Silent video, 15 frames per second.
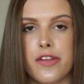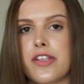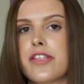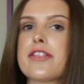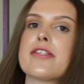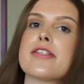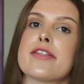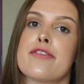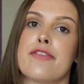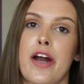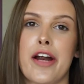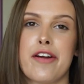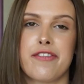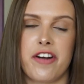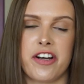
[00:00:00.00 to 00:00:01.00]
This is the
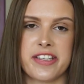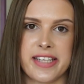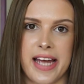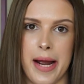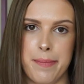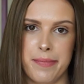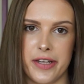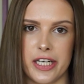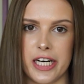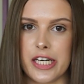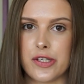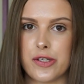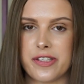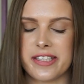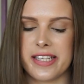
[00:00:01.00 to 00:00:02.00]
very first app that I
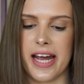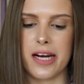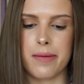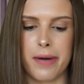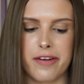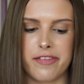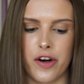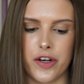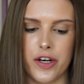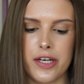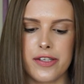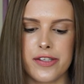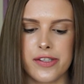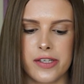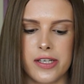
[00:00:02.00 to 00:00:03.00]
use to edit my
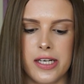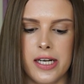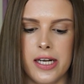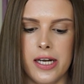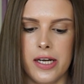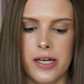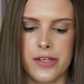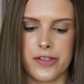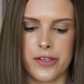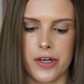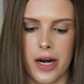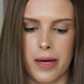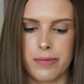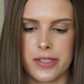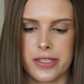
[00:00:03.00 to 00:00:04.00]
photos. So
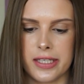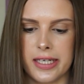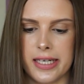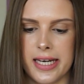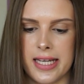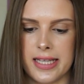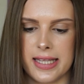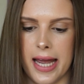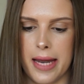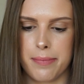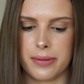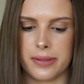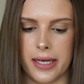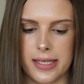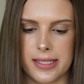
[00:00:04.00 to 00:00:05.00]
I'm just going to hit that
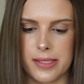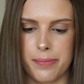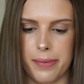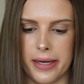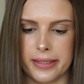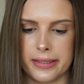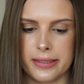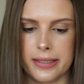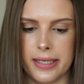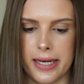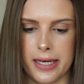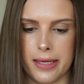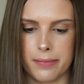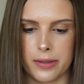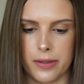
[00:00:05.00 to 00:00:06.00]
plus button
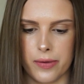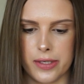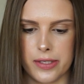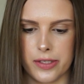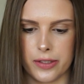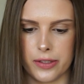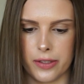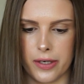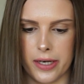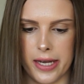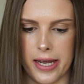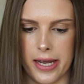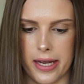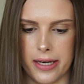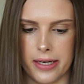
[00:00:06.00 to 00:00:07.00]
and I'm going to go
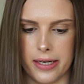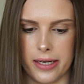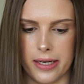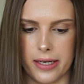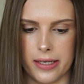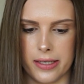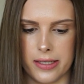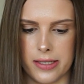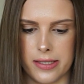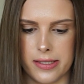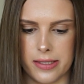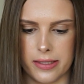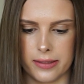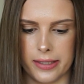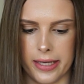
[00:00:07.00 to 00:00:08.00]
ahead and
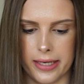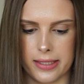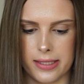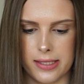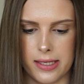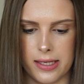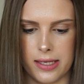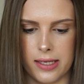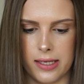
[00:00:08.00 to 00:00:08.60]
select